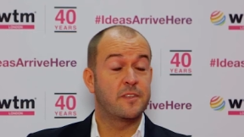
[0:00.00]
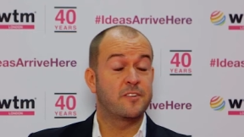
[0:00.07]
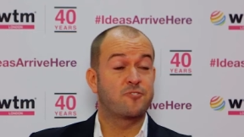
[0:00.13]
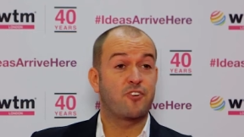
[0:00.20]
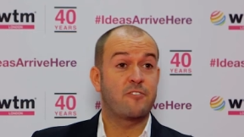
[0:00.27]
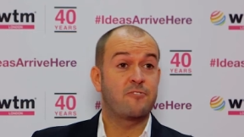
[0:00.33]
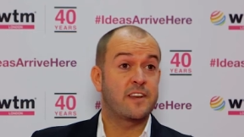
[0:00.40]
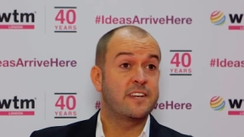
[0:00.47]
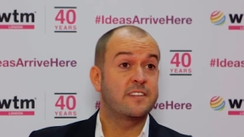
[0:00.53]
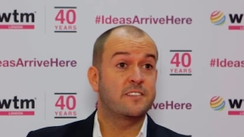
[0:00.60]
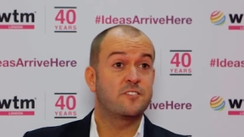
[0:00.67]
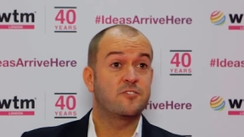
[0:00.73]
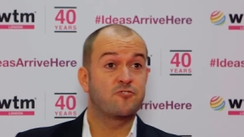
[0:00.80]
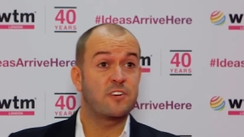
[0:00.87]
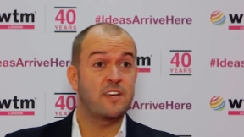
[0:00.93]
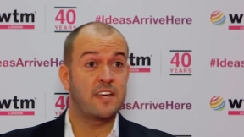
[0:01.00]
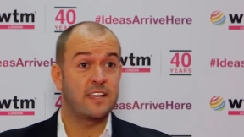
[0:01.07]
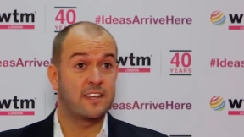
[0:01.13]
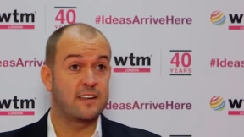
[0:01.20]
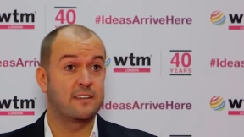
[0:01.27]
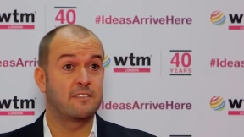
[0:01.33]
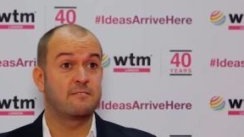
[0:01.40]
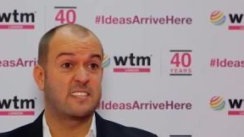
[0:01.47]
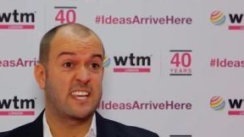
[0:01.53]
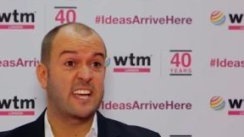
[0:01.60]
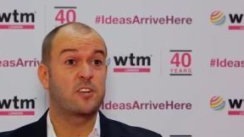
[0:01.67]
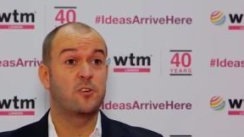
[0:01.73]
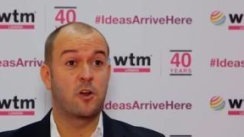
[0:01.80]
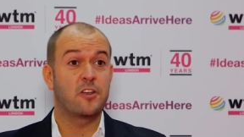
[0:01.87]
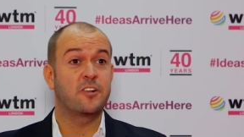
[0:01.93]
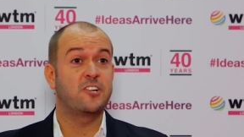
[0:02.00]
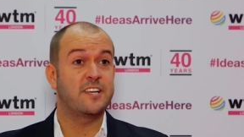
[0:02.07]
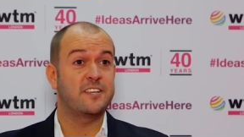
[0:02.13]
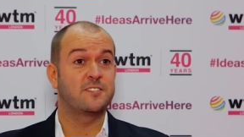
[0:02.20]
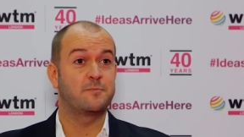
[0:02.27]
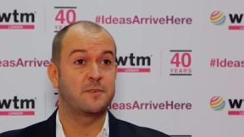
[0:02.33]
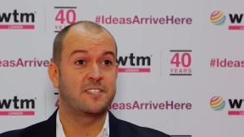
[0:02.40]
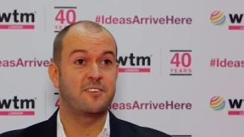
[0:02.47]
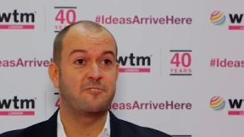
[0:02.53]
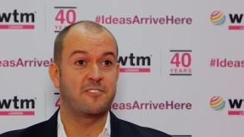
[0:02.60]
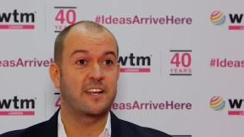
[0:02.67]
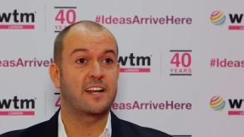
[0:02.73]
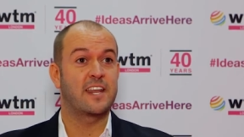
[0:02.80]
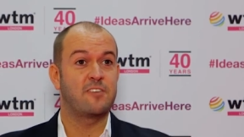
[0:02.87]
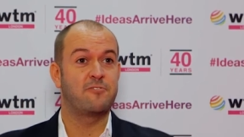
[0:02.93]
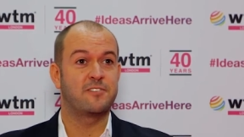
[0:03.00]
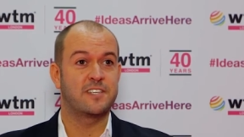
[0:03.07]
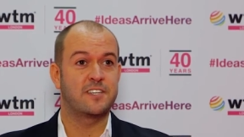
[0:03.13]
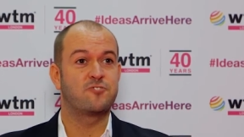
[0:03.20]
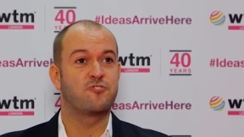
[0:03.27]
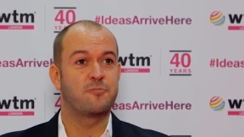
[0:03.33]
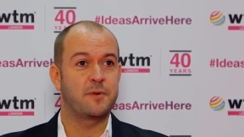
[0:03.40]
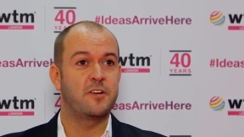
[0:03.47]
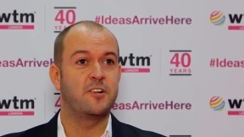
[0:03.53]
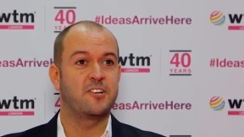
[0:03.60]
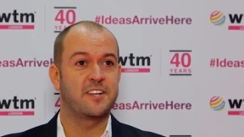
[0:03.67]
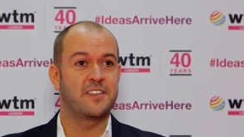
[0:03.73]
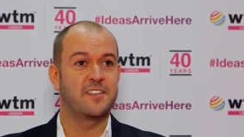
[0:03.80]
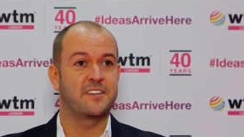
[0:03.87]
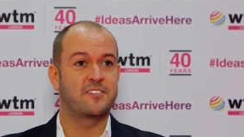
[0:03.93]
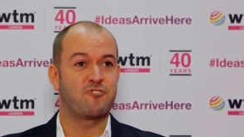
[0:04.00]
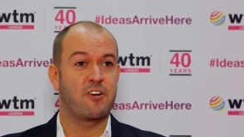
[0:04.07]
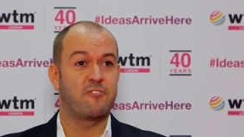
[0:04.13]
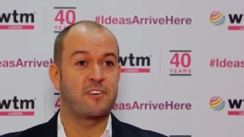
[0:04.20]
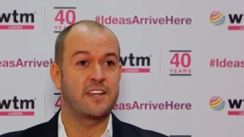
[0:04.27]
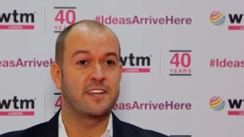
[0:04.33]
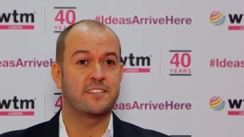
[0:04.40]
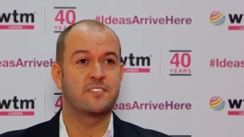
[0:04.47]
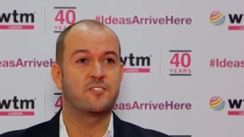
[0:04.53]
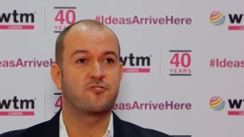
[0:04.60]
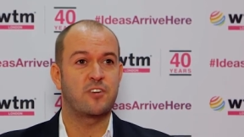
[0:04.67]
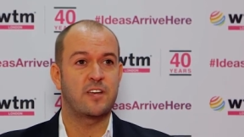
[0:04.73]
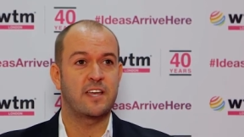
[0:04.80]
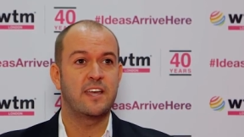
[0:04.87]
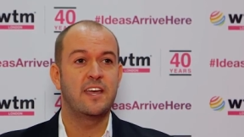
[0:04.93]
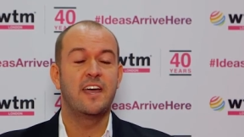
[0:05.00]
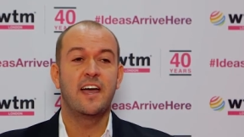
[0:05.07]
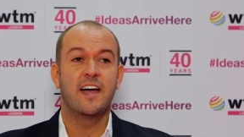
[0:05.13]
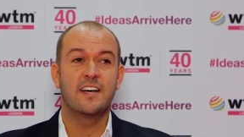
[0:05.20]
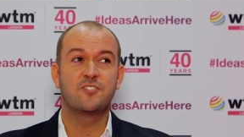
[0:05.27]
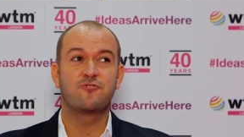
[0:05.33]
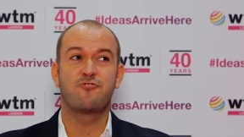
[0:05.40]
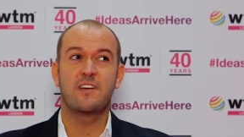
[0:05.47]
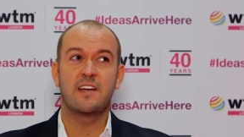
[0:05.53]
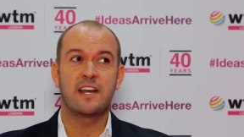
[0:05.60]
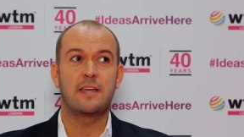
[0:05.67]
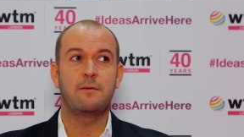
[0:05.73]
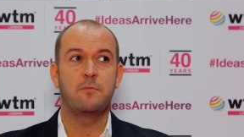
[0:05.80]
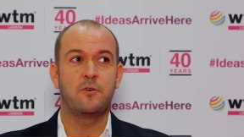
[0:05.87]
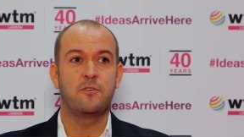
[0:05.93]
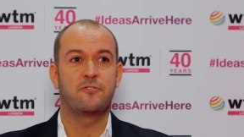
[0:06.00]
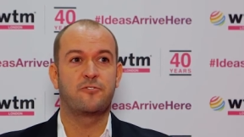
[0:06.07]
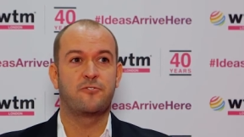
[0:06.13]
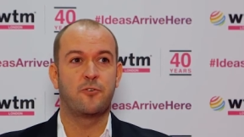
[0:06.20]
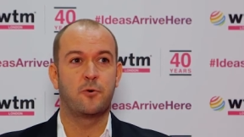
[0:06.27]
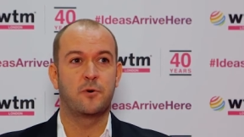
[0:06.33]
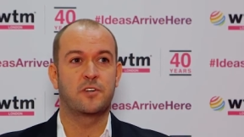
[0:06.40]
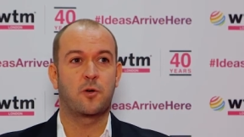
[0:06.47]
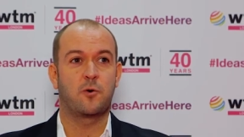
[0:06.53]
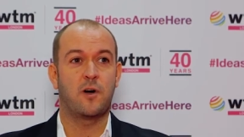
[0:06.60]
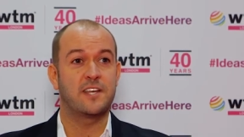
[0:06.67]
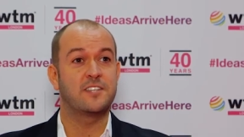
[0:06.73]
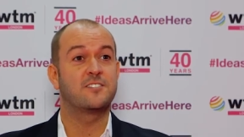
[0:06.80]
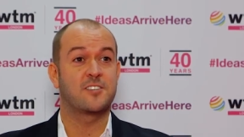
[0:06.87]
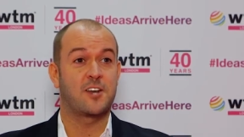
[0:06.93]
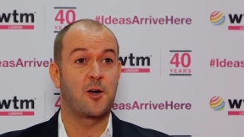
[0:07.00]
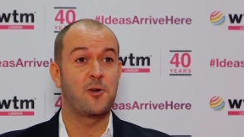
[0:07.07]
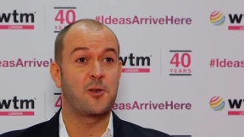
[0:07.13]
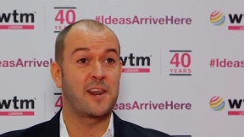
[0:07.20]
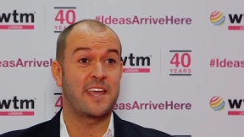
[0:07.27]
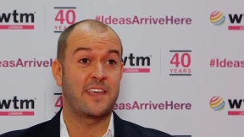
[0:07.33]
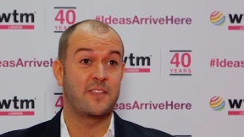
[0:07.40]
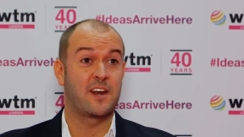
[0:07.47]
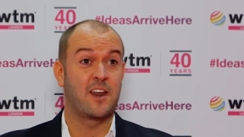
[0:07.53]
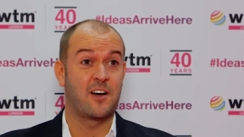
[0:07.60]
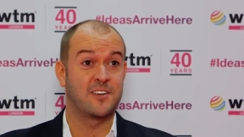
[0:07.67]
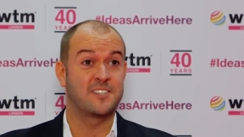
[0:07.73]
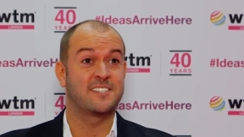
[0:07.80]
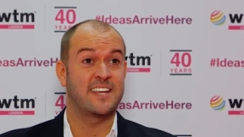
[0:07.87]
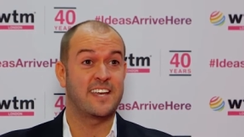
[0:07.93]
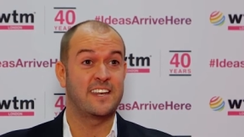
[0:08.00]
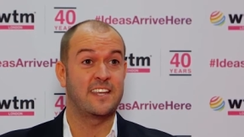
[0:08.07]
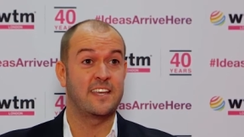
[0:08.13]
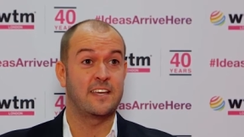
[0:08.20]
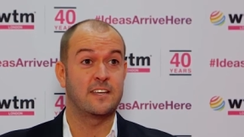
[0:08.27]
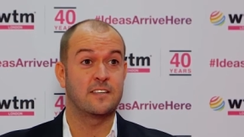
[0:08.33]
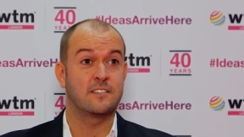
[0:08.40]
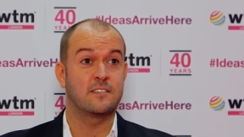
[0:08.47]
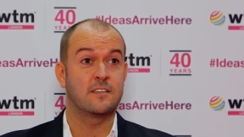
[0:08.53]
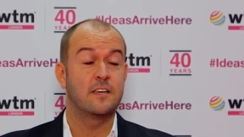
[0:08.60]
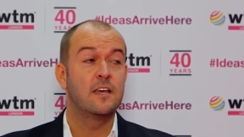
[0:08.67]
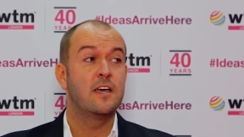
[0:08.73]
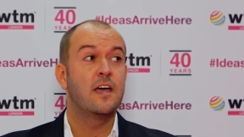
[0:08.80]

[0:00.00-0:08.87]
The travel industry and technology specifically for distribution in the travel industry has really moved forward quite slowly in the last 10 years.